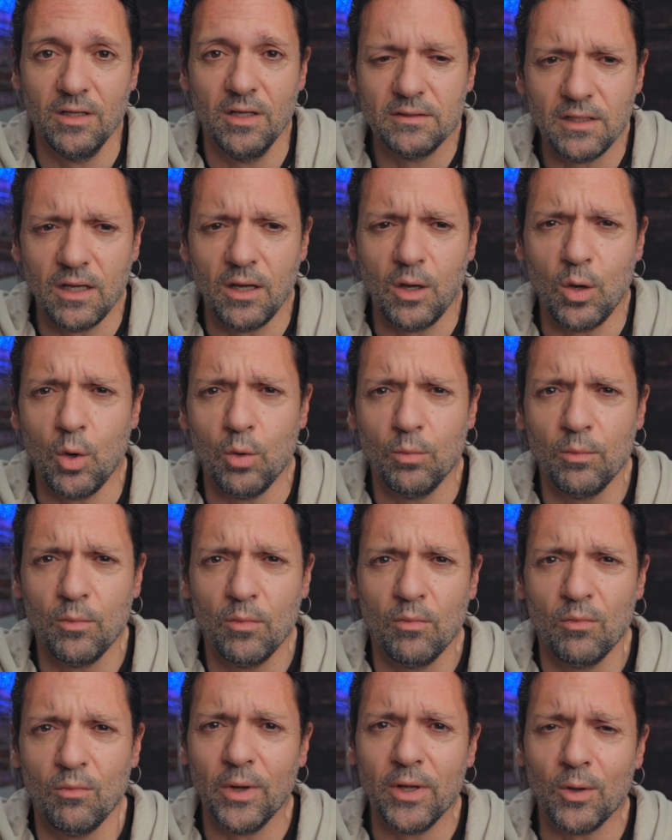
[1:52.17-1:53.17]
So
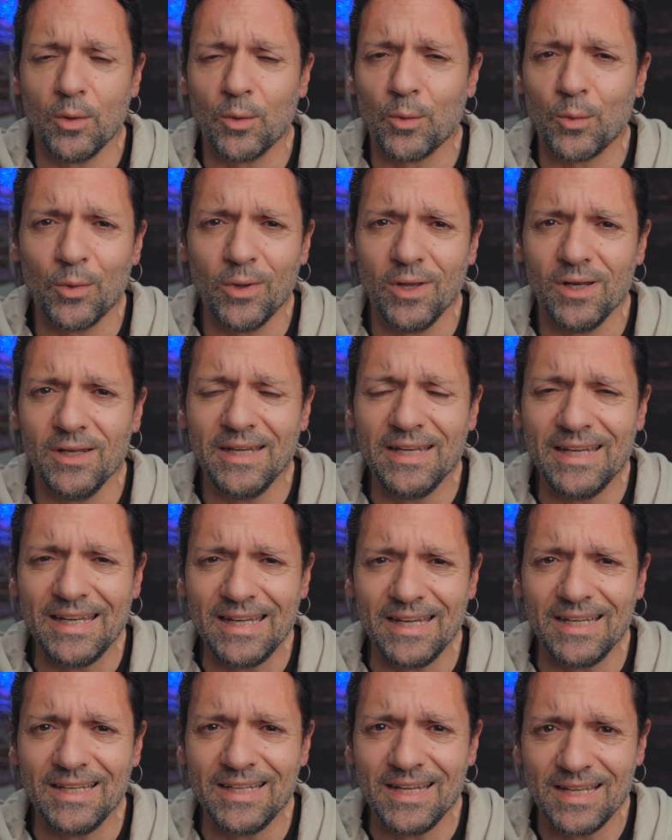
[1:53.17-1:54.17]
we don't really
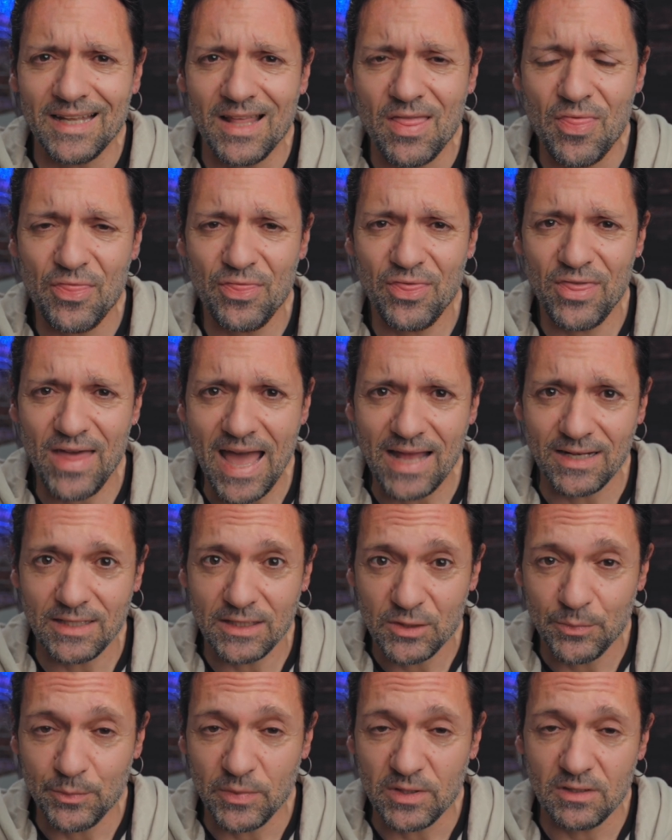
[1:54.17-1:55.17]
need
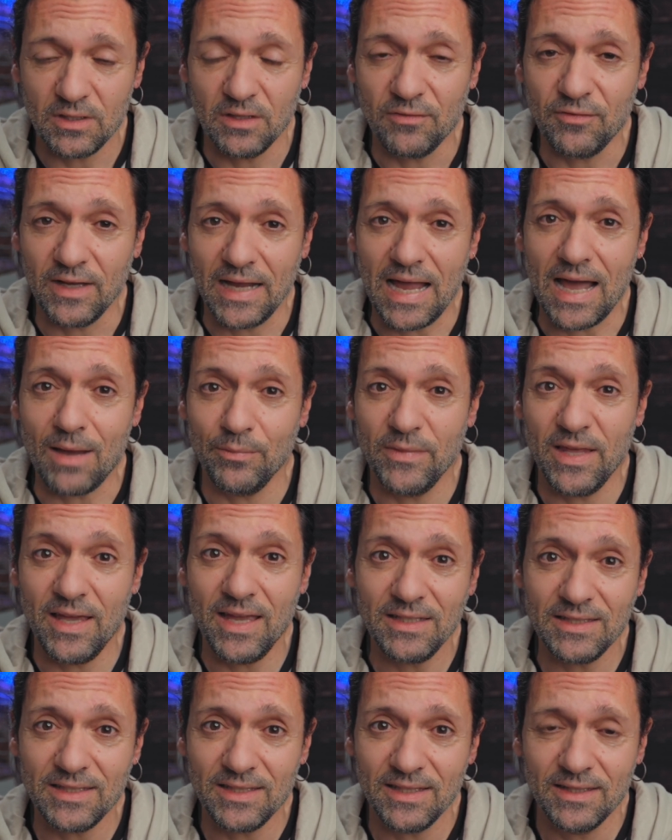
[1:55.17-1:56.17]
that specific
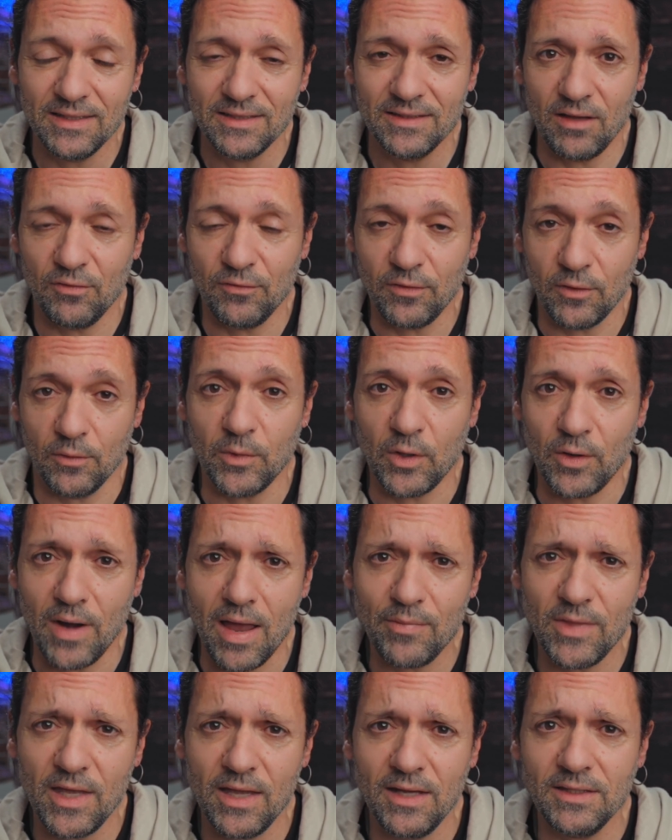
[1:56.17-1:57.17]
update, that firmware
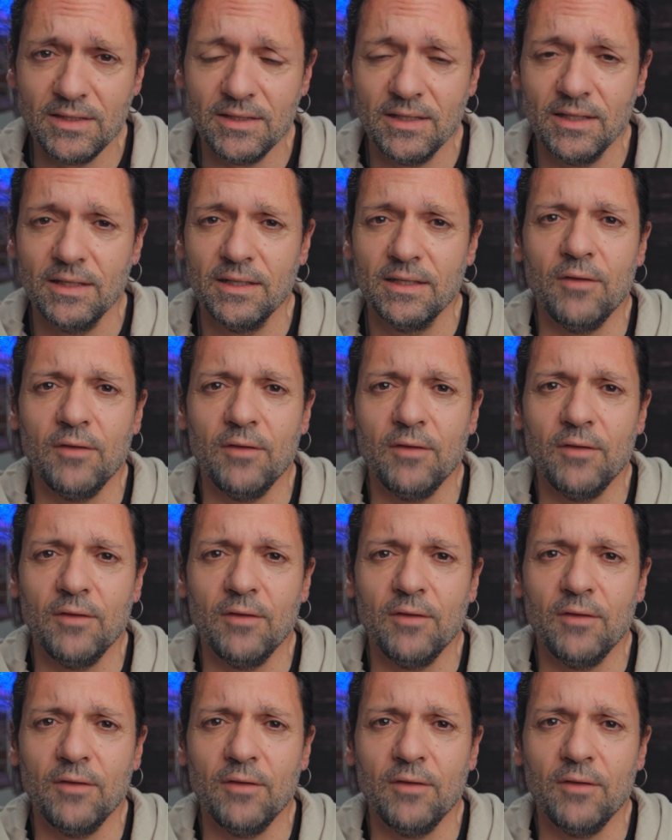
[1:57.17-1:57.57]
update.